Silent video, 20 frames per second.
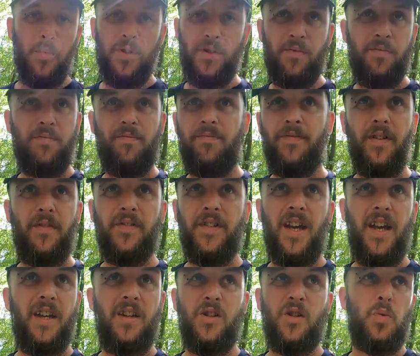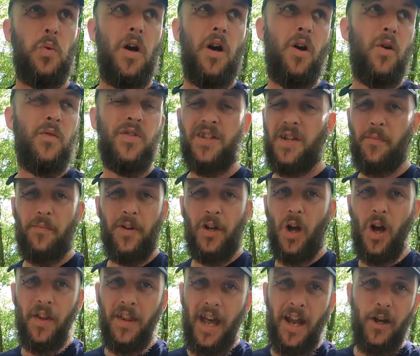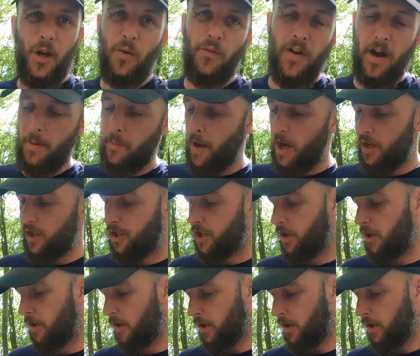was 15, 12, something like that. Not very much.